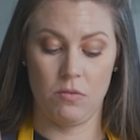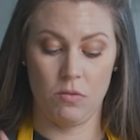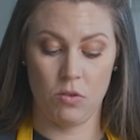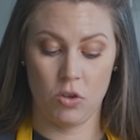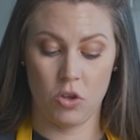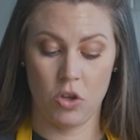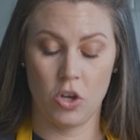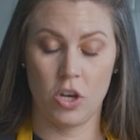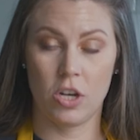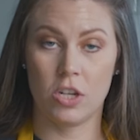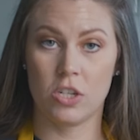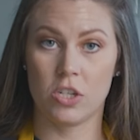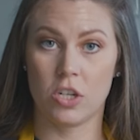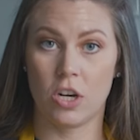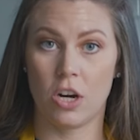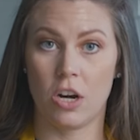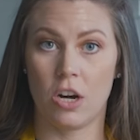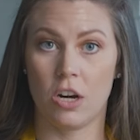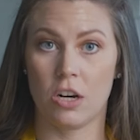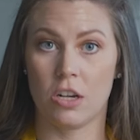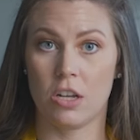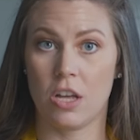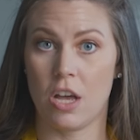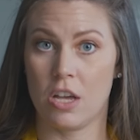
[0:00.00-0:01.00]
cooked
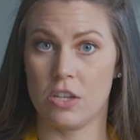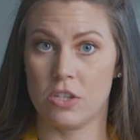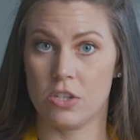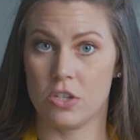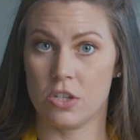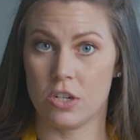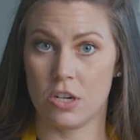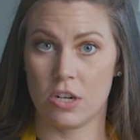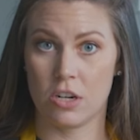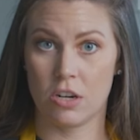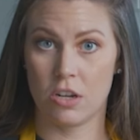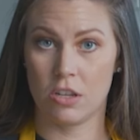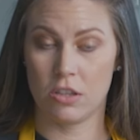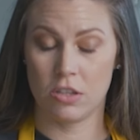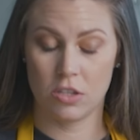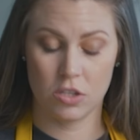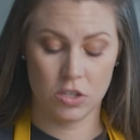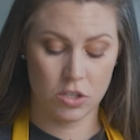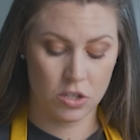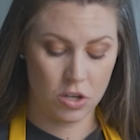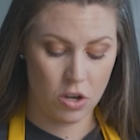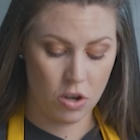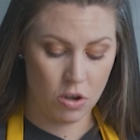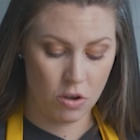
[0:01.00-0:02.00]
our custard on the
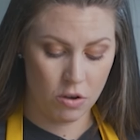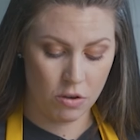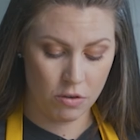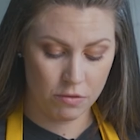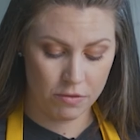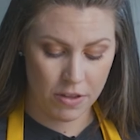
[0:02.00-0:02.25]
stove,